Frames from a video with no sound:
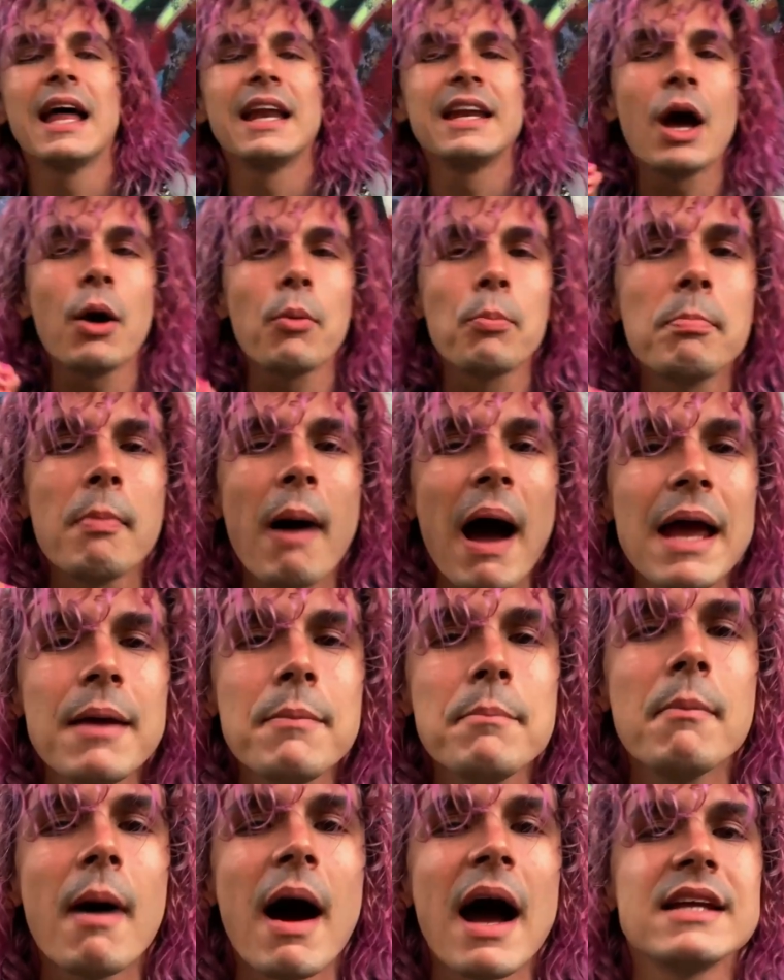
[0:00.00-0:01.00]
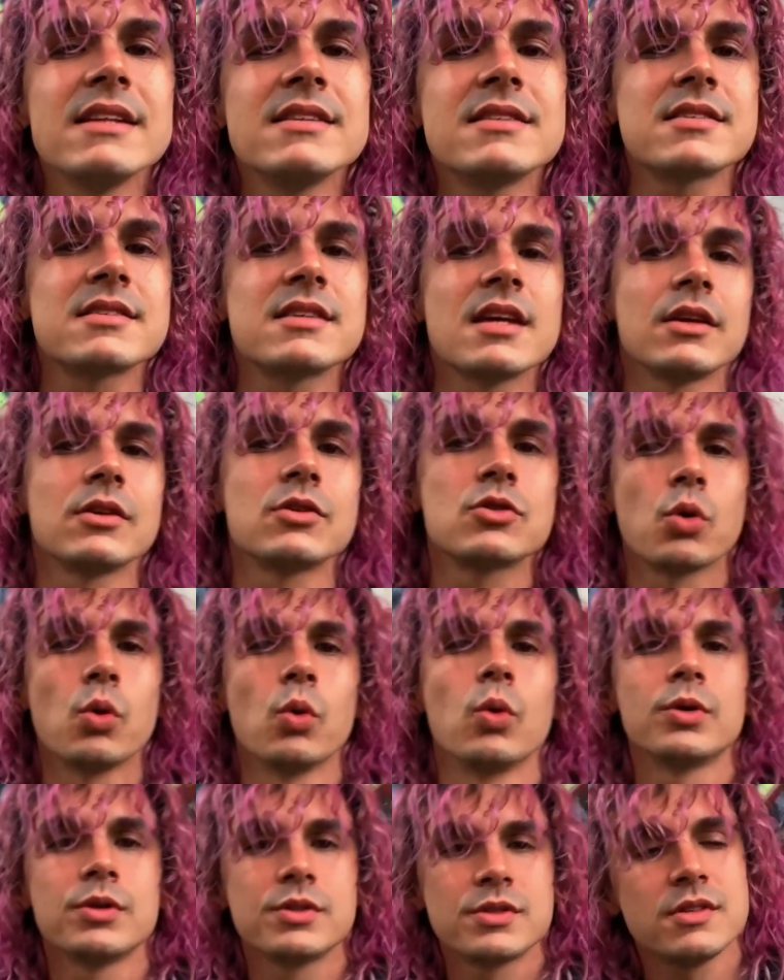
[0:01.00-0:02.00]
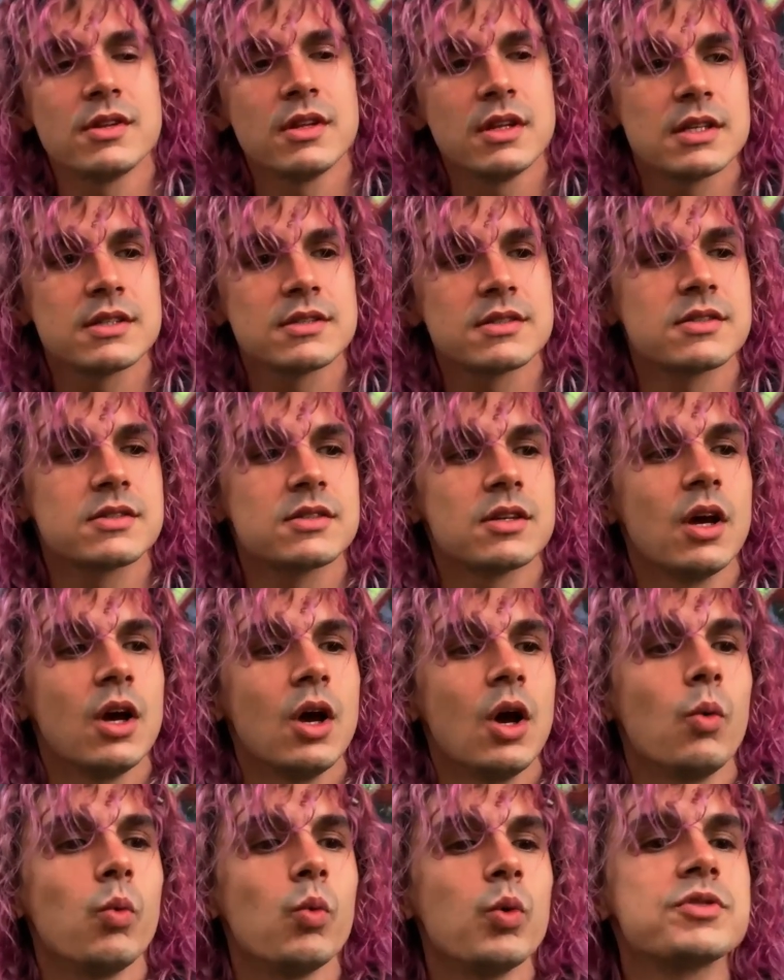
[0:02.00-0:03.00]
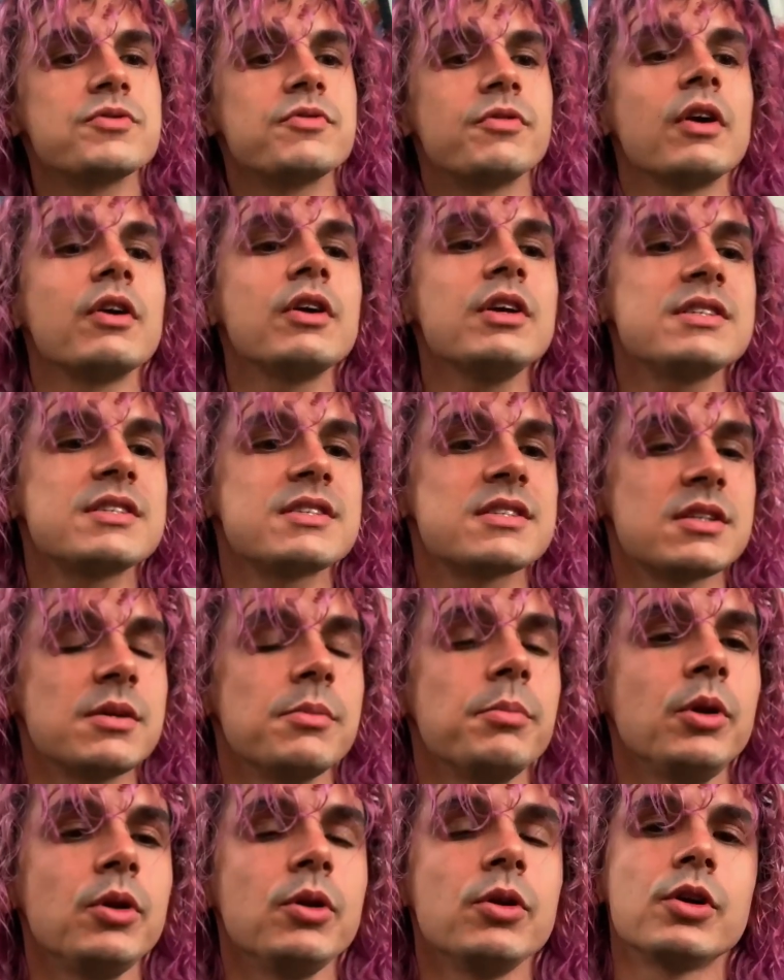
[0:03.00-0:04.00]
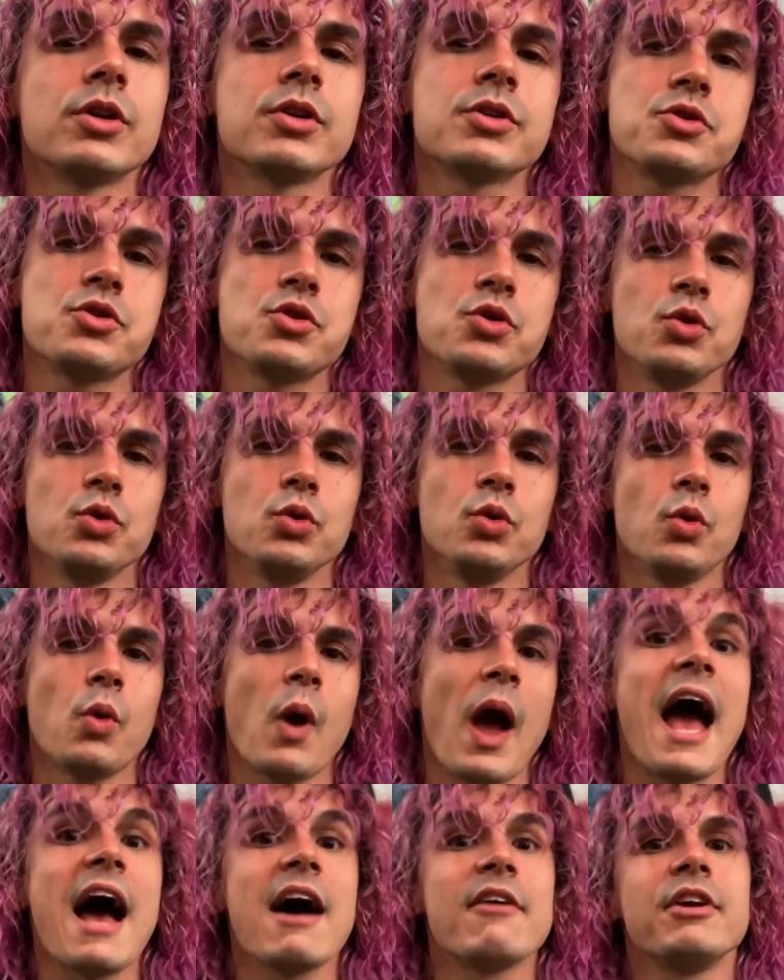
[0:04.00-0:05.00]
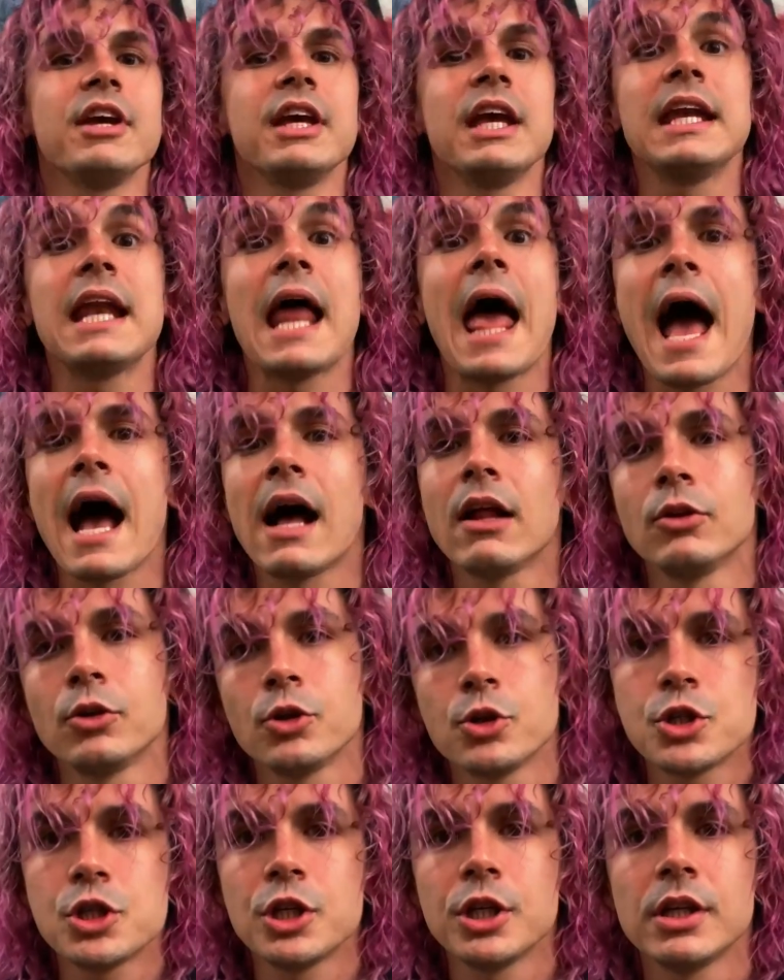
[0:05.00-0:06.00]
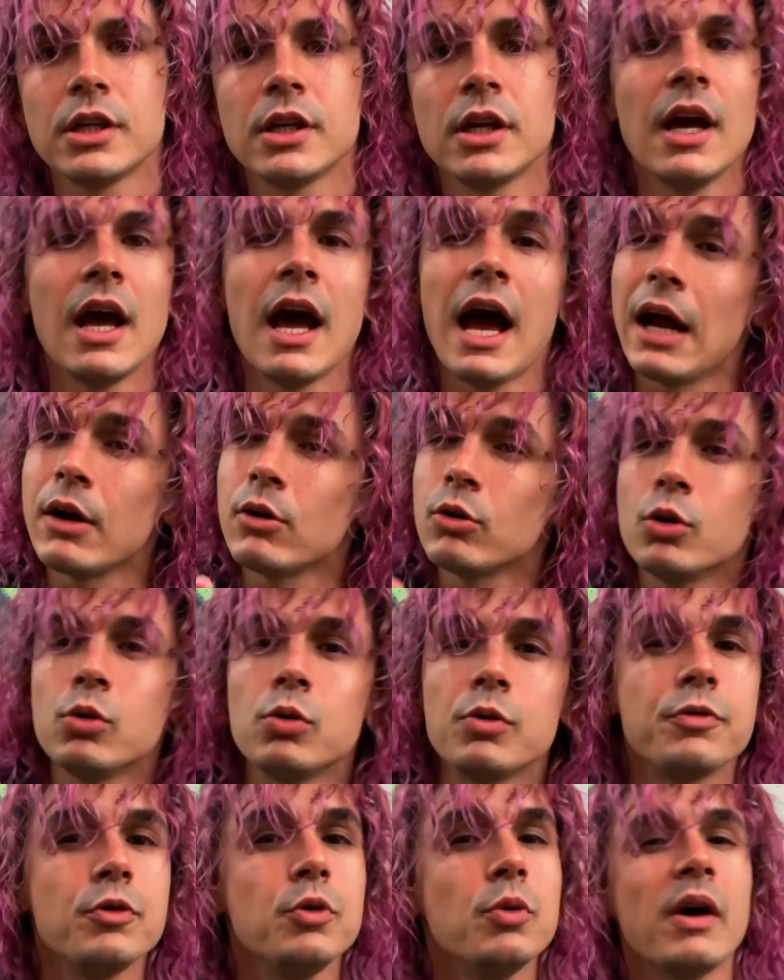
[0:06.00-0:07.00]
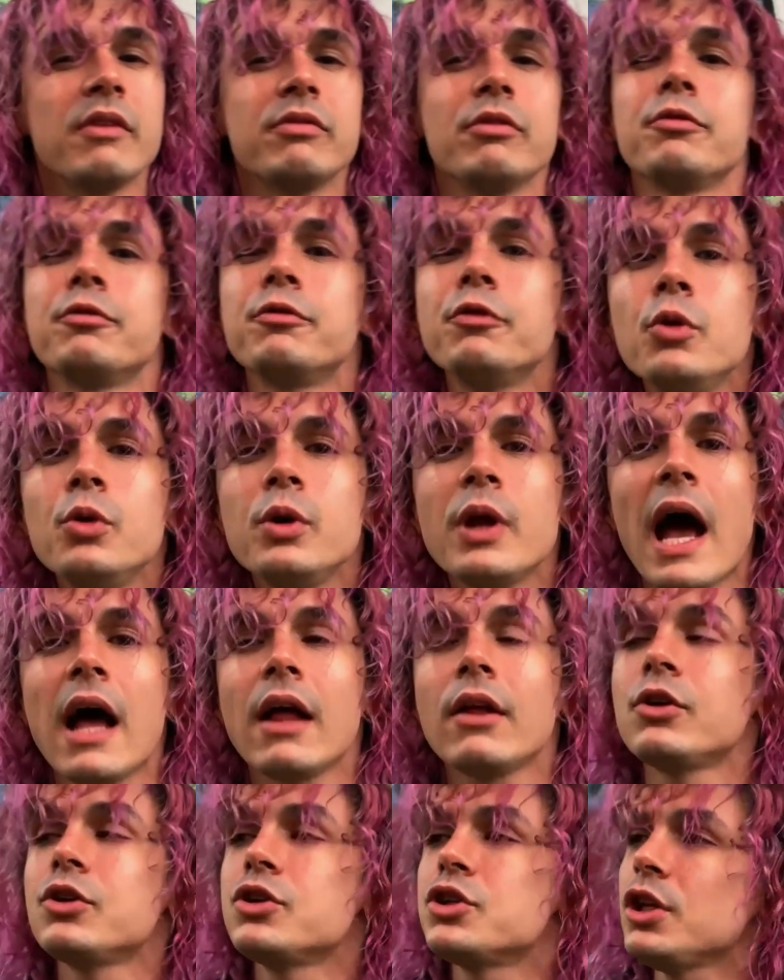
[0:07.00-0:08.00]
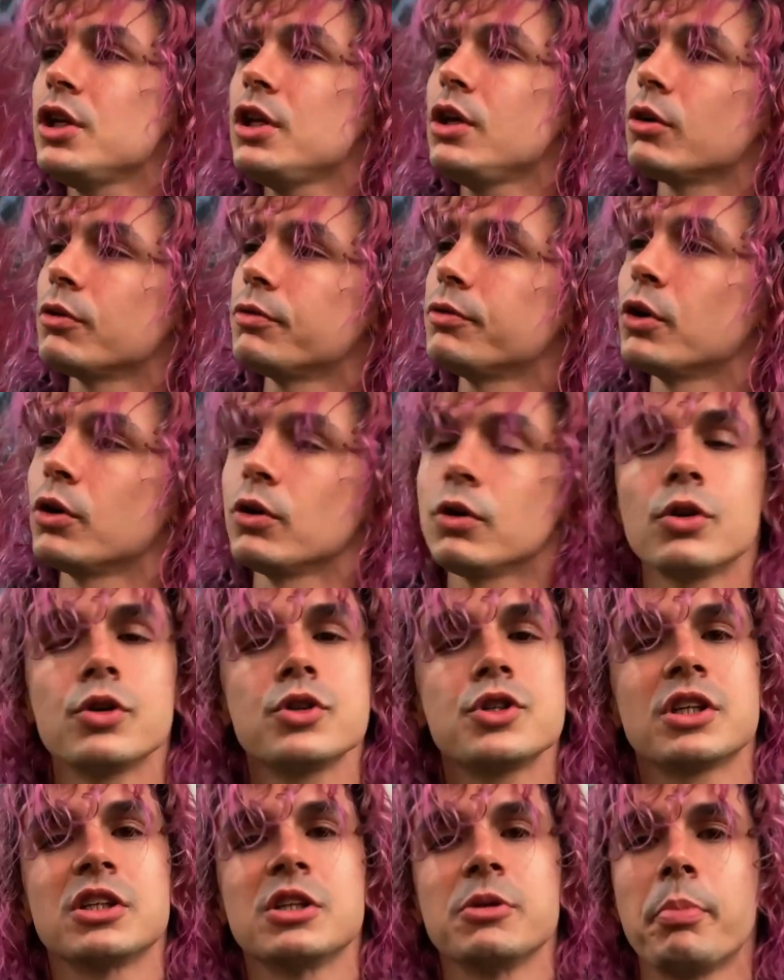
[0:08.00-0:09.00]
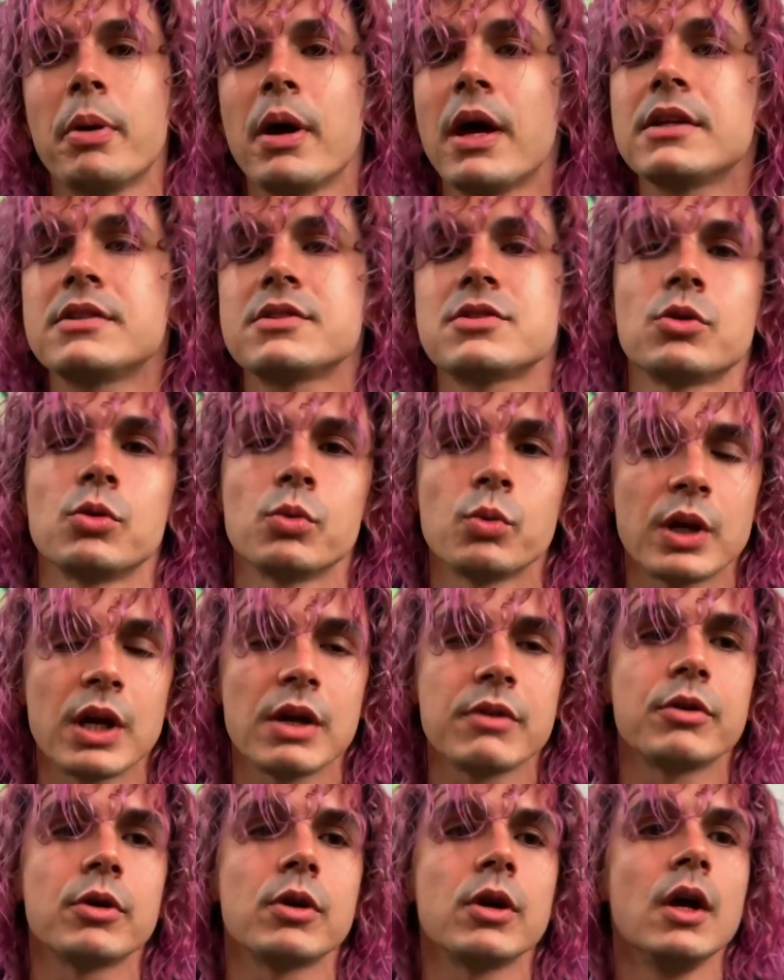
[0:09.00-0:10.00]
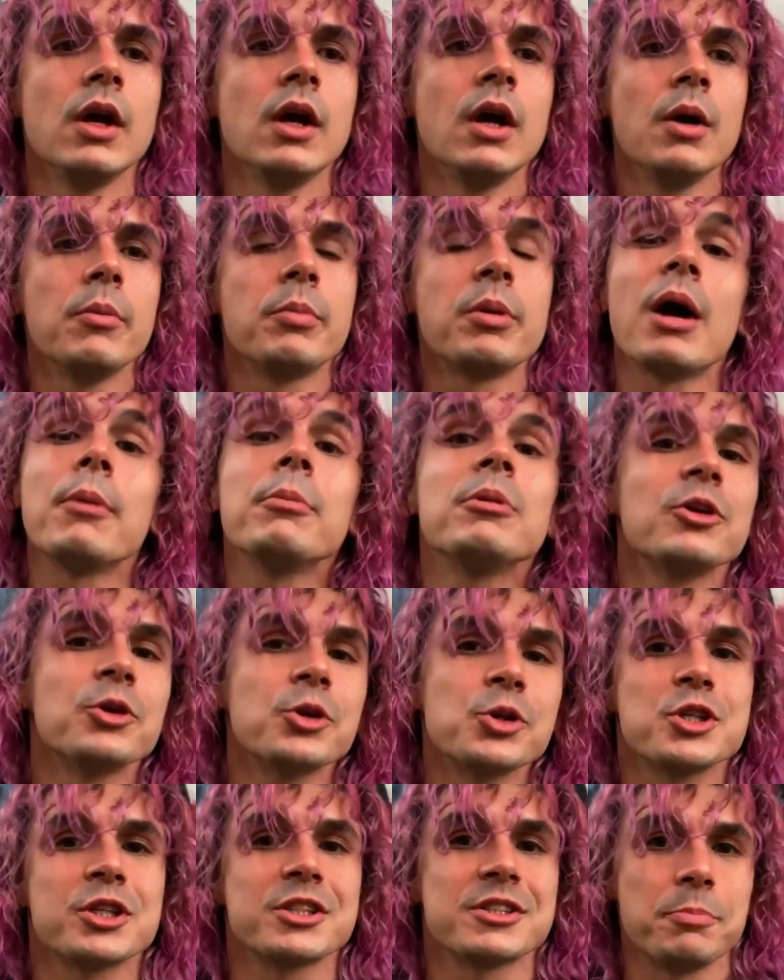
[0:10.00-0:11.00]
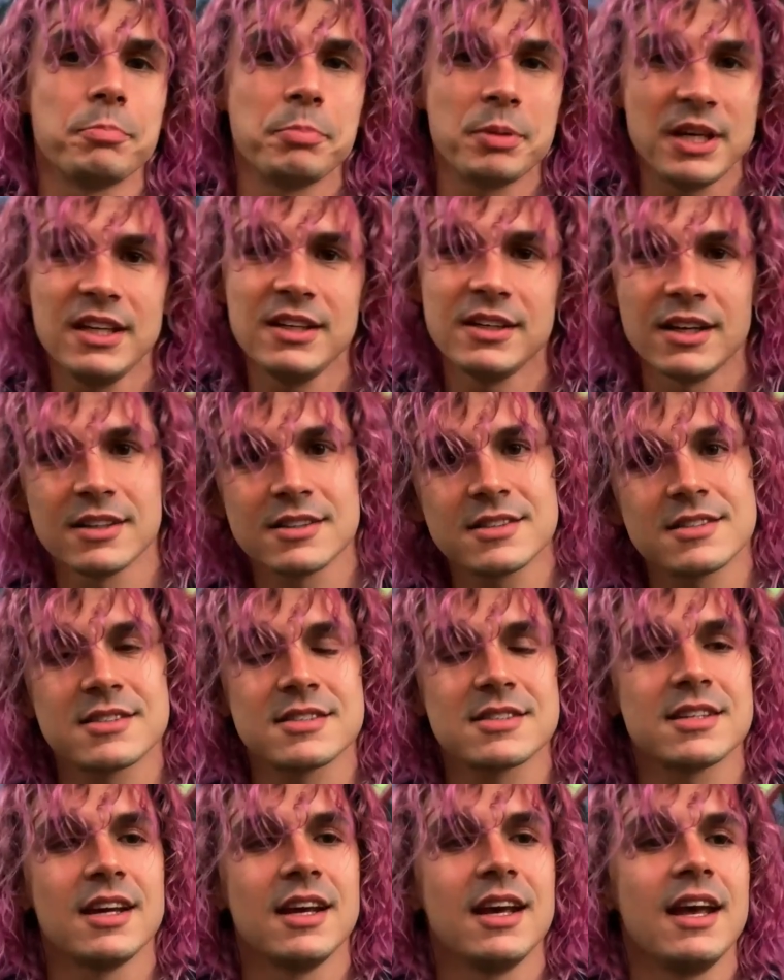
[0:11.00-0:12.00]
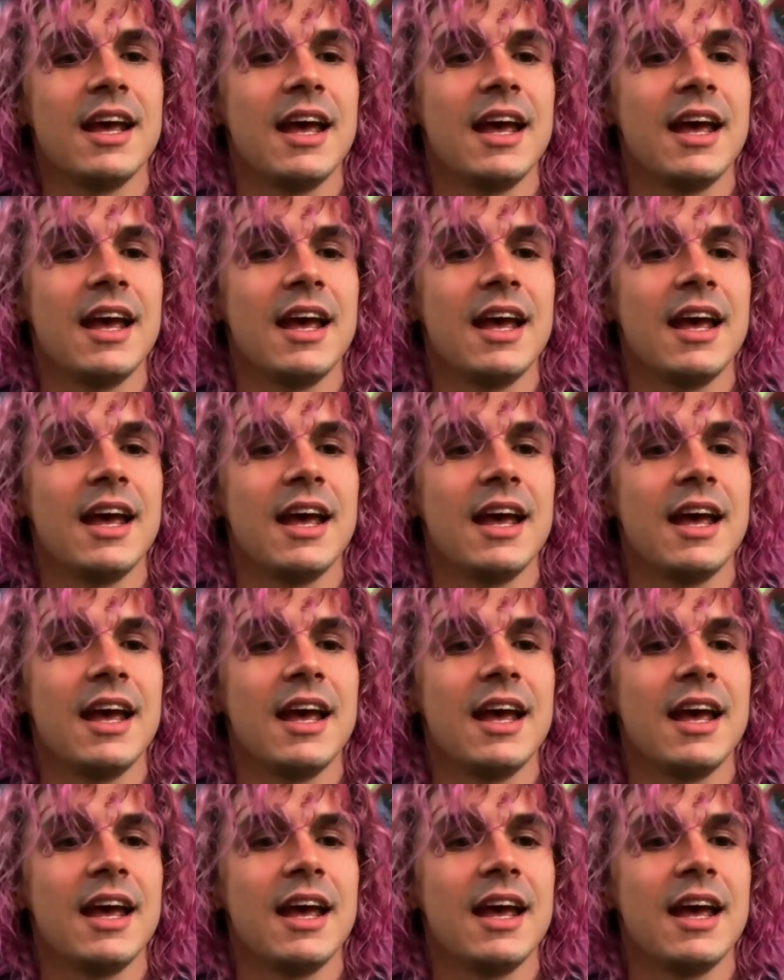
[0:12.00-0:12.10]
Now, my mindset towards this was very similar to having an allergy. I don't know if you have a food allergy or if you're allergic to pets or whatever, but I'm allergic to peanuts.